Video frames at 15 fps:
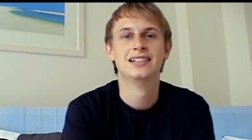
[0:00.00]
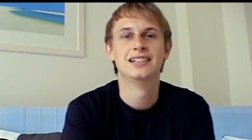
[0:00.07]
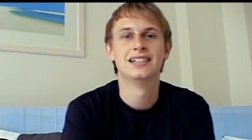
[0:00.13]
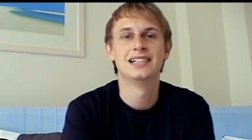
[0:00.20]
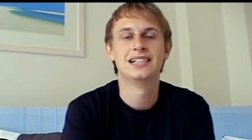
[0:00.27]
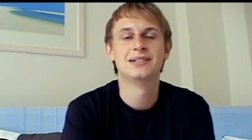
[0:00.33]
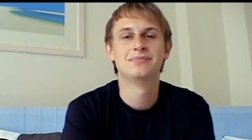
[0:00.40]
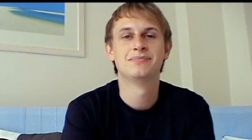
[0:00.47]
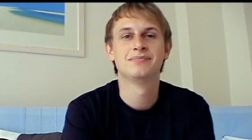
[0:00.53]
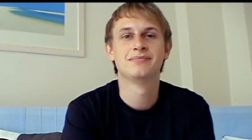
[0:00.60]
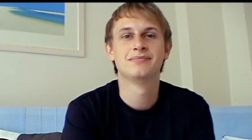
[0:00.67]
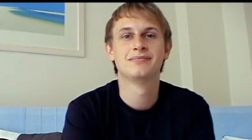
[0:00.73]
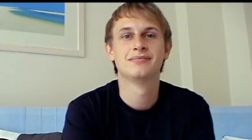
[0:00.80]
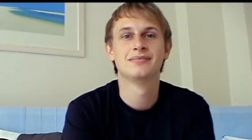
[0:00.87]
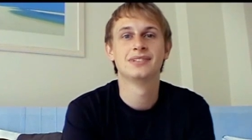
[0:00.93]

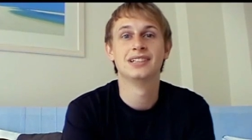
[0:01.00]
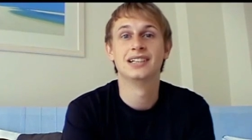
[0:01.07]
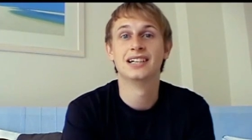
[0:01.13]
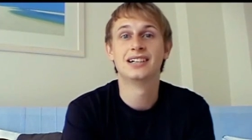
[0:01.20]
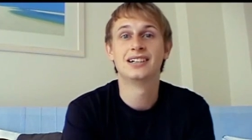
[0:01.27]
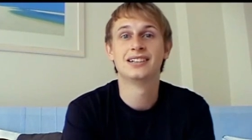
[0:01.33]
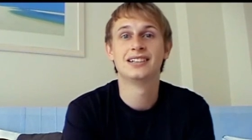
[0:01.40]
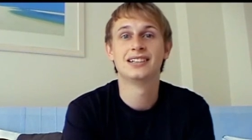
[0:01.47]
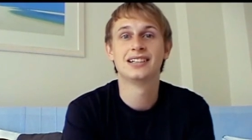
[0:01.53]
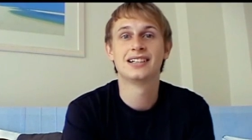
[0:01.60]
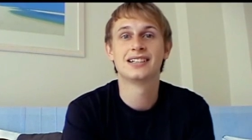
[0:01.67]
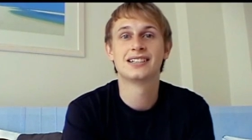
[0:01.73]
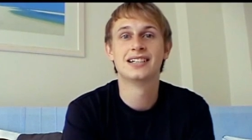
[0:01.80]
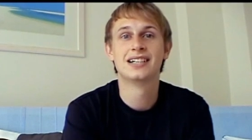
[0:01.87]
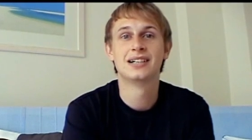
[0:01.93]
Yeah, I think
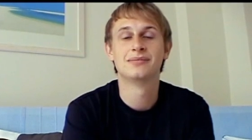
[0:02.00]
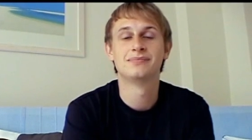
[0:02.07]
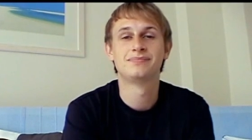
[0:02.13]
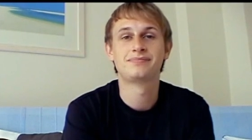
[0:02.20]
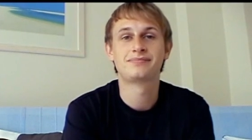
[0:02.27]
that's it.